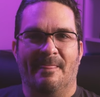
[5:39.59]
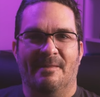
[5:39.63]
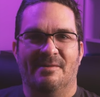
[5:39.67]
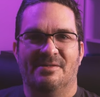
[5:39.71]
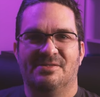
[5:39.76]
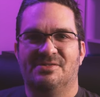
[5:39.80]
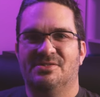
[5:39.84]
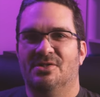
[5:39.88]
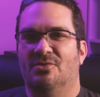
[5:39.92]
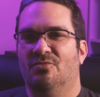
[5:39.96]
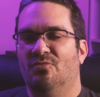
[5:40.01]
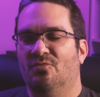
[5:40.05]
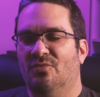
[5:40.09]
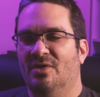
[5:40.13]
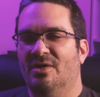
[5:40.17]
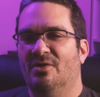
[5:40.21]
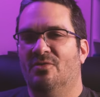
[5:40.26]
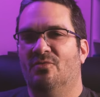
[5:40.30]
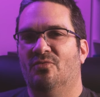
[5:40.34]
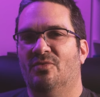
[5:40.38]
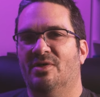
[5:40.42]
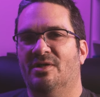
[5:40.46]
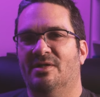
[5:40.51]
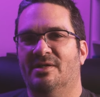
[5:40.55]
So,
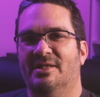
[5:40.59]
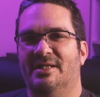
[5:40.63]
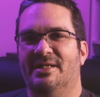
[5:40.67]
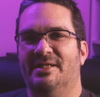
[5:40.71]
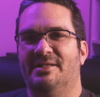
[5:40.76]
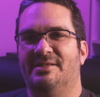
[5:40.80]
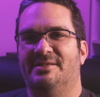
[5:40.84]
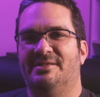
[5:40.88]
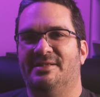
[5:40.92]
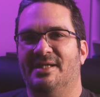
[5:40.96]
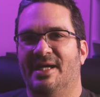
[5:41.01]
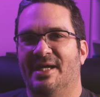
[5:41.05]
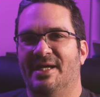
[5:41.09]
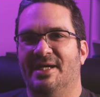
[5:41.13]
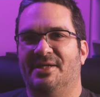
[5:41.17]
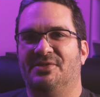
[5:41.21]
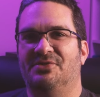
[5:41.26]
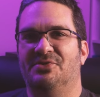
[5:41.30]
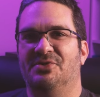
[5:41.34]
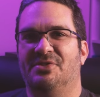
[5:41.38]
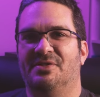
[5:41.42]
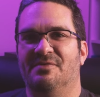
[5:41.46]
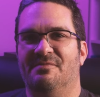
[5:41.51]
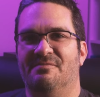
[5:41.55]
what will it take
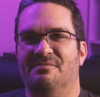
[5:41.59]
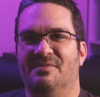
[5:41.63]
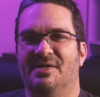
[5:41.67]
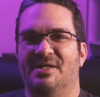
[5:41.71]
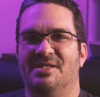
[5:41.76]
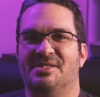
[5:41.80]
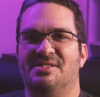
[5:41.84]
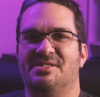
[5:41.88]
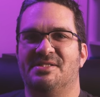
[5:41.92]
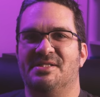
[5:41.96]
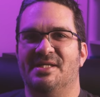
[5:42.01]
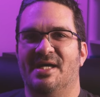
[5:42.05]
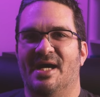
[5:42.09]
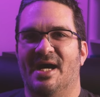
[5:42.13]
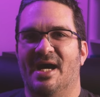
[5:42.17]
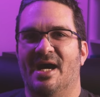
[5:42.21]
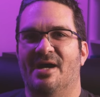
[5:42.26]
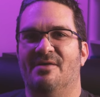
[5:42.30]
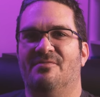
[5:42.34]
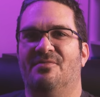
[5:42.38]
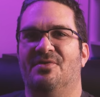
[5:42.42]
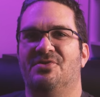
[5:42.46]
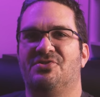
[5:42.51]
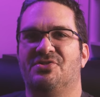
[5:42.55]
to convince the
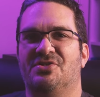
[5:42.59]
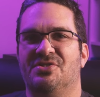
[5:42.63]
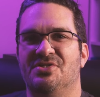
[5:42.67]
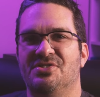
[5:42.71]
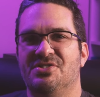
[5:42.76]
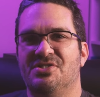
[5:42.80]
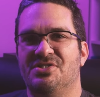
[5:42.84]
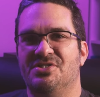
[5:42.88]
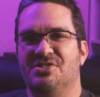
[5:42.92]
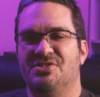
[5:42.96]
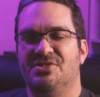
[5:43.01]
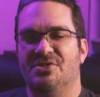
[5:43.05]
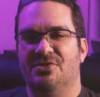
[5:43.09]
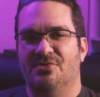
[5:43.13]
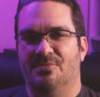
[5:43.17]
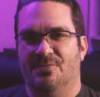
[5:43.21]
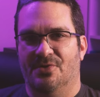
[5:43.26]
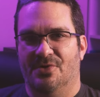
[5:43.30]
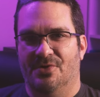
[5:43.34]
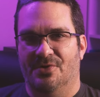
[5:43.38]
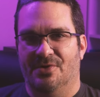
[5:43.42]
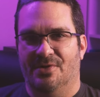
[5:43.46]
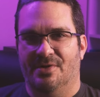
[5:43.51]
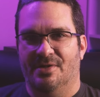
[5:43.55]
average
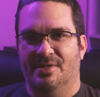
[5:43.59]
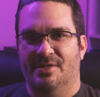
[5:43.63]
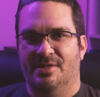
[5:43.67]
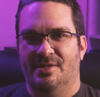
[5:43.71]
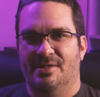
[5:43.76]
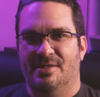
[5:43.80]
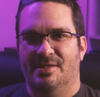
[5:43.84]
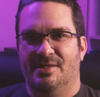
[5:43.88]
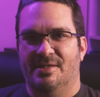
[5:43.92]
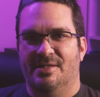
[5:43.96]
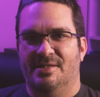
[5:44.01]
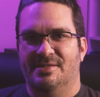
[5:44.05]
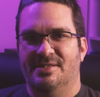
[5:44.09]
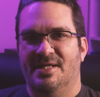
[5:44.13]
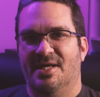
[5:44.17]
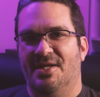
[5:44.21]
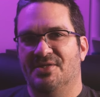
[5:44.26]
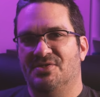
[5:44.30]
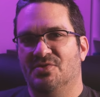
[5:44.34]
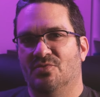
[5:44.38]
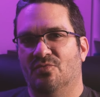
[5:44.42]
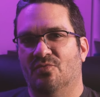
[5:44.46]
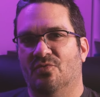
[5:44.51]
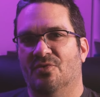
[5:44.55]
consumer that
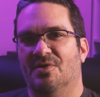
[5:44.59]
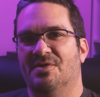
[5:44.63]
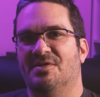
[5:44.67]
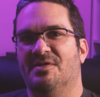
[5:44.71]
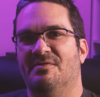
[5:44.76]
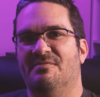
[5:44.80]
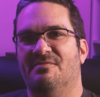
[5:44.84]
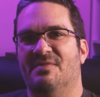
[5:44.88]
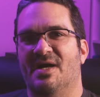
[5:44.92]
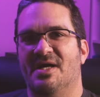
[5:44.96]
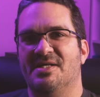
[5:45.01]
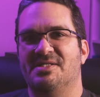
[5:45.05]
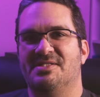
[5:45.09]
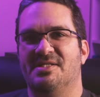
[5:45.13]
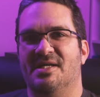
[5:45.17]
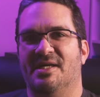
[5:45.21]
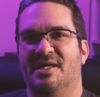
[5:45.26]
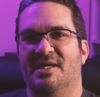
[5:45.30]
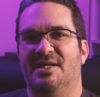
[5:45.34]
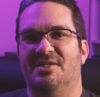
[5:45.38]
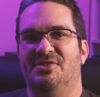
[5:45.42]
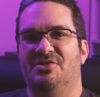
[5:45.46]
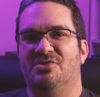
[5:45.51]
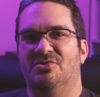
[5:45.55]
it's worth
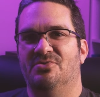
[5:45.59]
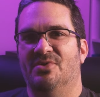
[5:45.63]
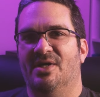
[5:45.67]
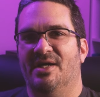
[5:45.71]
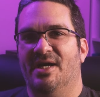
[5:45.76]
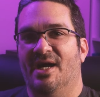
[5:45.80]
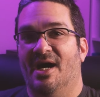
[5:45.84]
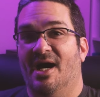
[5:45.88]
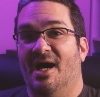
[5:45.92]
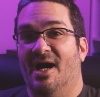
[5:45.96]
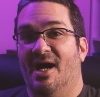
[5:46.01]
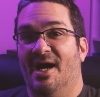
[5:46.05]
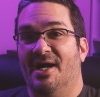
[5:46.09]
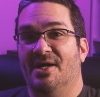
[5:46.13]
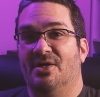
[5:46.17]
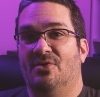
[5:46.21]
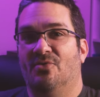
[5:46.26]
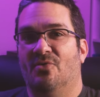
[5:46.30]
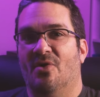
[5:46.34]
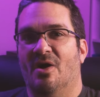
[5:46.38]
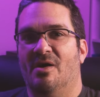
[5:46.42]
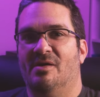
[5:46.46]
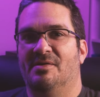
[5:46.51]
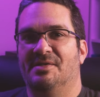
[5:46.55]
investing into a high
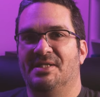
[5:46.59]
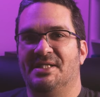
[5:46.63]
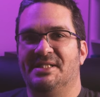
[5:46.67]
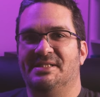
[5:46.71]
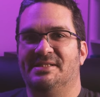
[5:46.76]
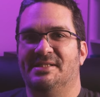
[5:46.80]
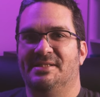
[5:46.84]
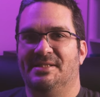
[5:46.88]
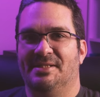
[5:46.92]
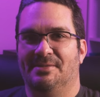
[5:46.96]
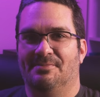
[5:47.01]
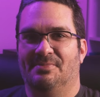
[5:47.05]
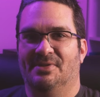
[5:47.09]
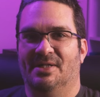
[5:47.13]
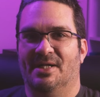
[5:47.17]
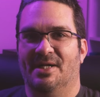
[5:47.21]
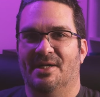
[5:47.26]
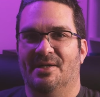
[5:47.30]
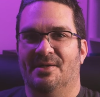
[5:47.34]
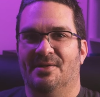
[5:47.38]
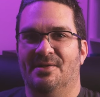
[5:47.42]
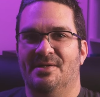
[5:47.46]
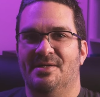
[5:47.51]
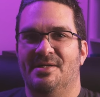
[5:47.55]
quality CD
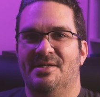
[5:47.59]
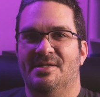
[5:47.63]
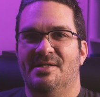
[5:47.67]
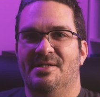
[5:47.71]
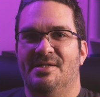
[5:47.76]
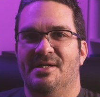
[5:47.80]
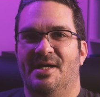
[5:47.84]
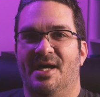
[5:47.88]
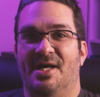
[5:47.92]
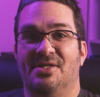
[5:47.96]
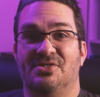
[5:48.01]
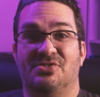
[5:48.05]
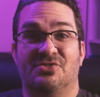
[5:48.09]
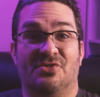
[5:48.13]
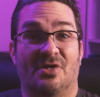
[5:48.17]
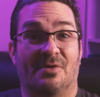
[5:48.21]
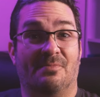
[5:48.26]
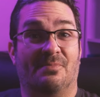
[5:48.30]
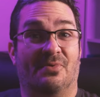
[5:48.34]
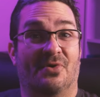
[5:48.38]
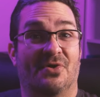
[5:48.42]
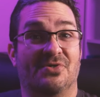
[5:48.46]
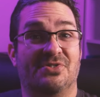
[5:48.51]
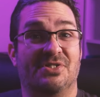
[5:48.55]
player and
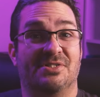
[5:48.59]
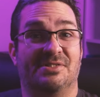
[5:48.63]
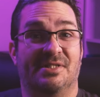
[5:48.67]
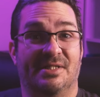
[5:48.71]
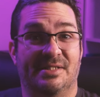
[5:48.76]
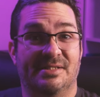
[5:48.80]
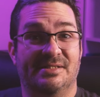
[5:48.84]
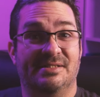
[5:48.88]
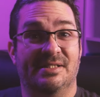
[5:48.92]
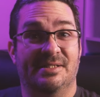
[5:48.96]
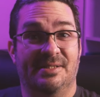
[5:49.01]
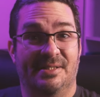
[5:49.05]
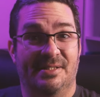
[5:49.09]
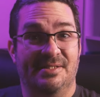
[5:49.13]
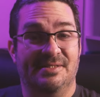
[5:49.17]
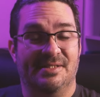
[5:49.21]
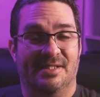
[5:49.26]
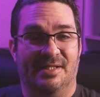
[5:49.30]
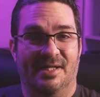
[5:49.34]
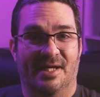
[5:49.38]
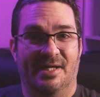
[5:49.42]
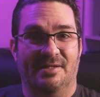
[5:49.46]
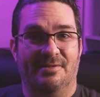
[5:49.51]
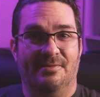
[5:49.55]
start purchasing CDs
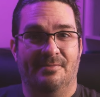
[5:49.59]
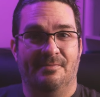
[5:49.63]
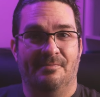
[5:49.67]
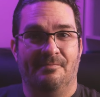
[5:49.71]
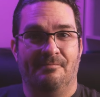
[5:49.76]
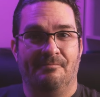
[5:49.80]
again?